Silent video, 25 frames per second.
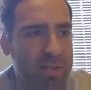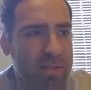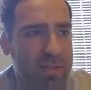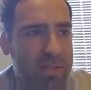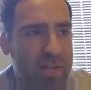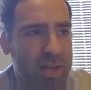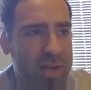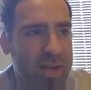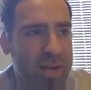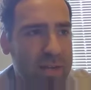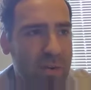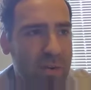
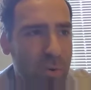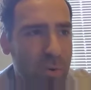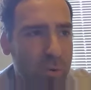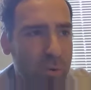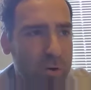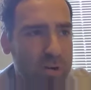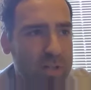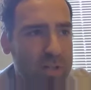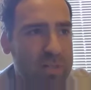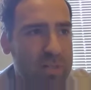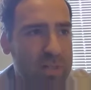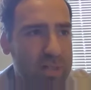that in
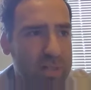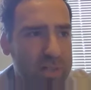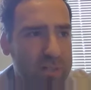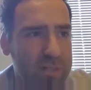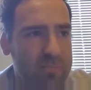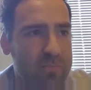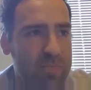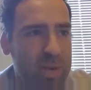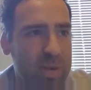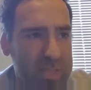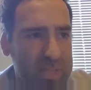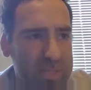order to
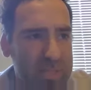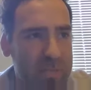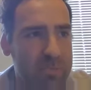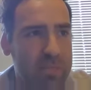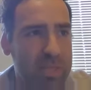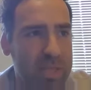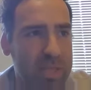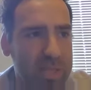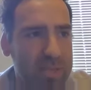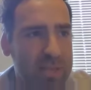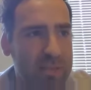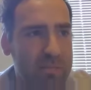live
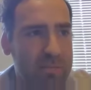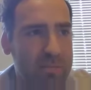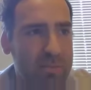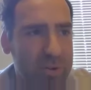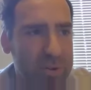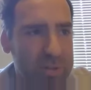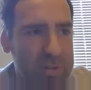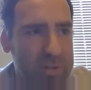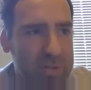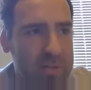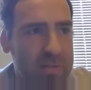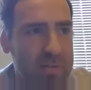peaceably in the
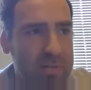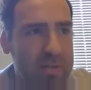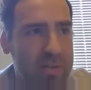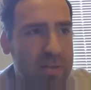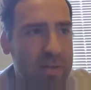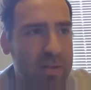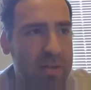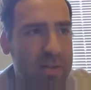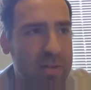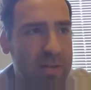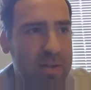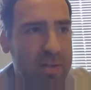present,
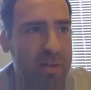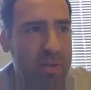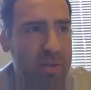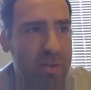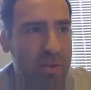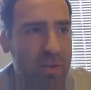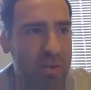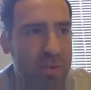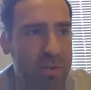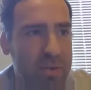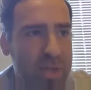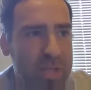
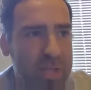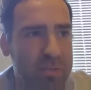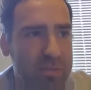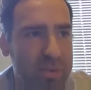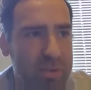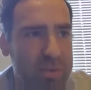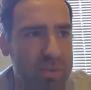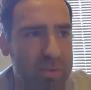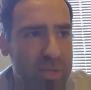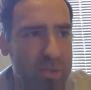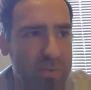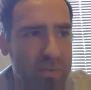you need to
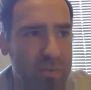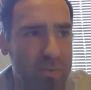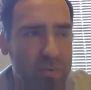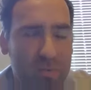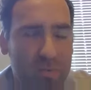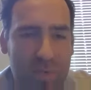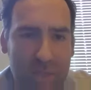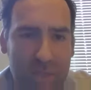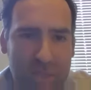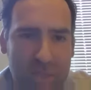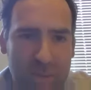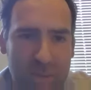be much more
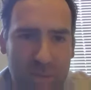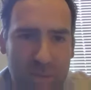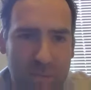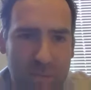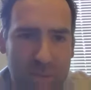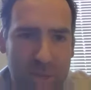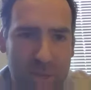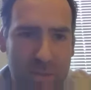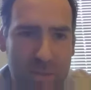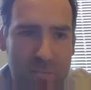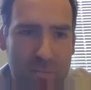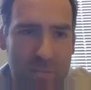flexible
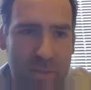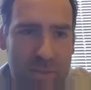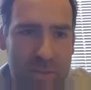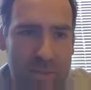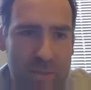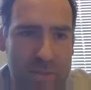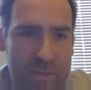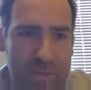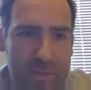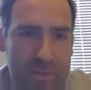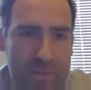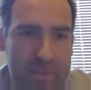about the
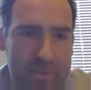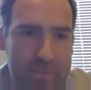past.